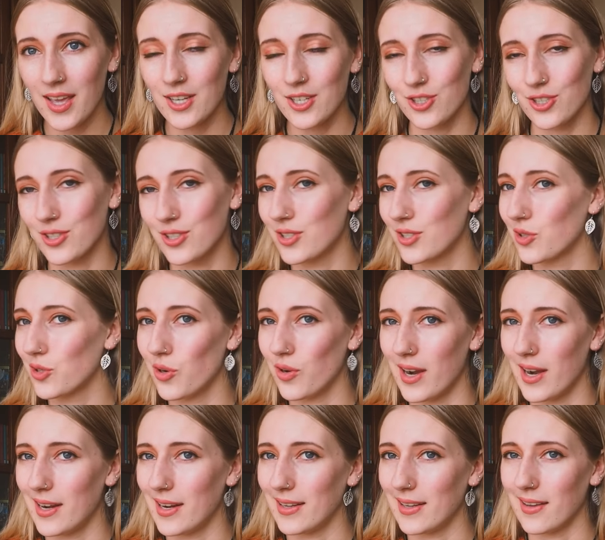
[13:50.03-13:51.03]
Just
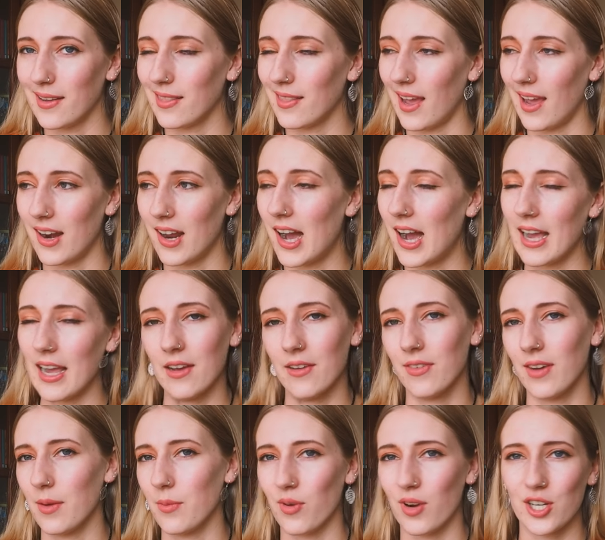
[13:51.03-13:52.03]
creating at that higher
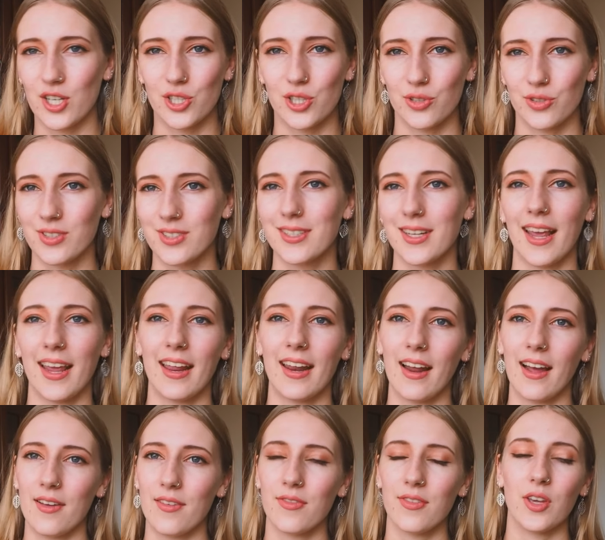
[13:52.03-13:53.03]
vibrational state,
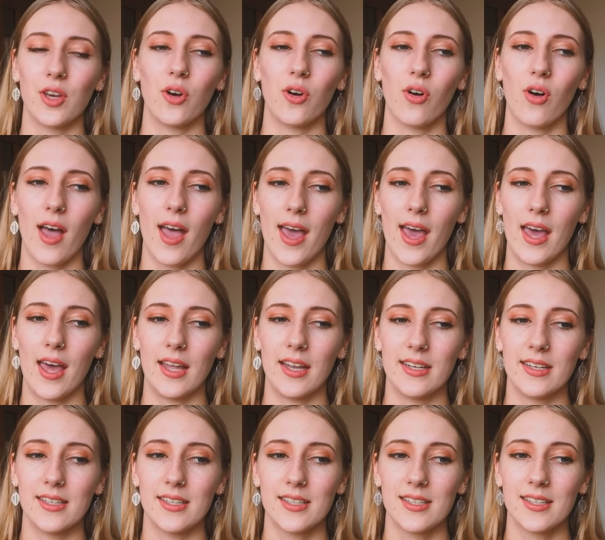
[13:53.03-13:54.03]
I feel,
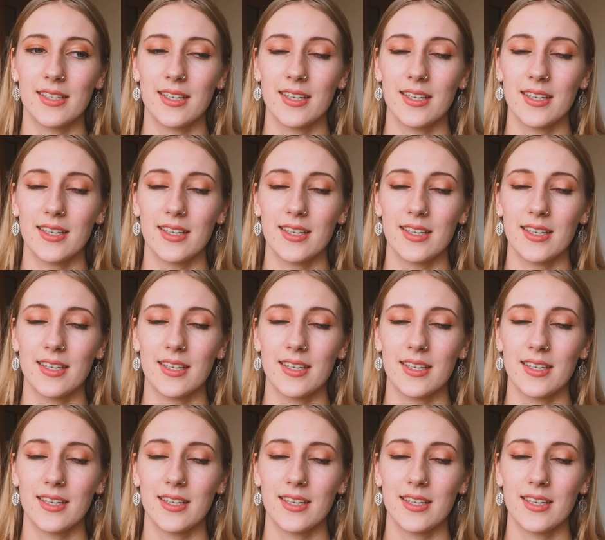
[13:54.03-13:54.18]
and